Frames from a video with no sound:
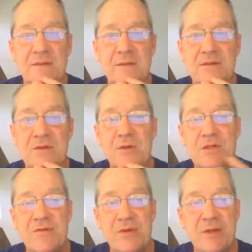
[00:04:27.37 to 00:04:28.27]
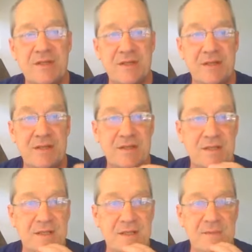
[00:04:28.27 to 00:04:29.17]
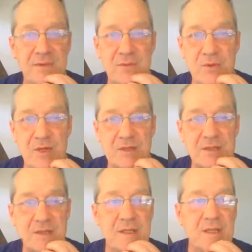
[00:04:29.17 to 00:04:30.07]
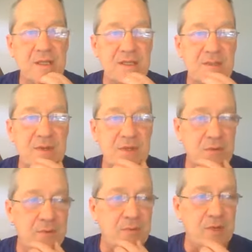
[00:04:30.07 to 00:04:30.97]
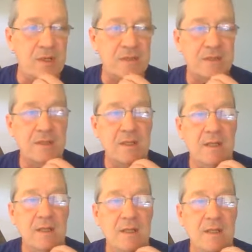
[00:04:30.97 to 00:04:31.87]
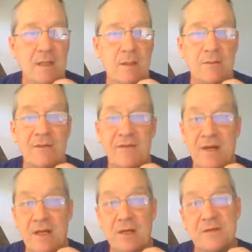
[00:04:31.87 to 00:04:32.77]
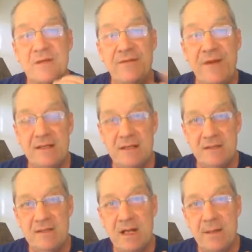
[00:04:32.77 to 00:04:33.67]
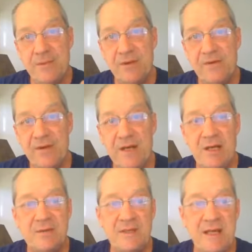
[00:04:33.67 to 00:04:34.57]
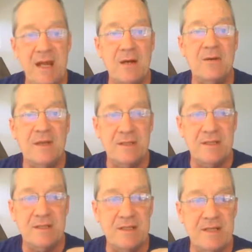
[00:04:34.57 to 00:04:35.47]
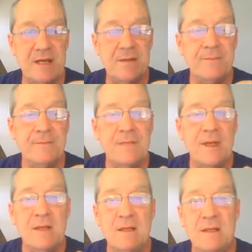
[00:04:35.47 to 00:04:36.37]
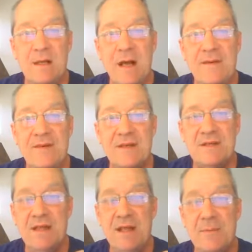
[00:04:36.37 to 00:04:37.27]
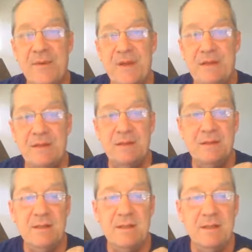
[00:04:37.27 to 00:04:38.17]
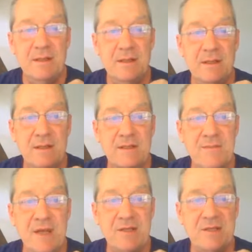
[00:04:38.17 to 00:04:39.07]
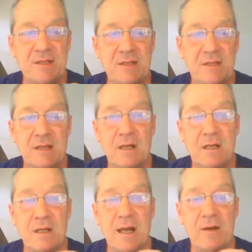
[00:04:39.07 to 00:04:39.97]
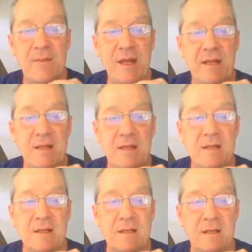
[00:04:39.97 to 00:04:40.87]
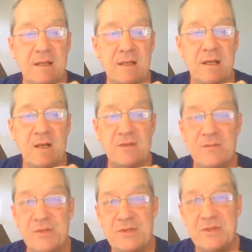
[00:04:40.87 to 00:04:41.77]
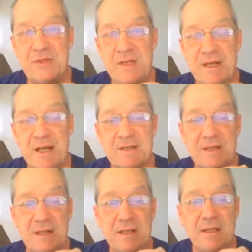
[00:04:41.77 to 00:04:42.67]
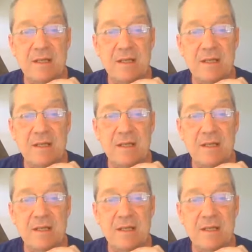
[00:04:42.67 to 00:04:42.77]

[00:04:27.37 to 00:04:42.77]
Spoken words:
source for the statistics and reports, special reports, the videos, the fact that I'm doing videos now, they're listed there. Our advocacy and opinion is mentioned, how to make a contribution to NAASCA,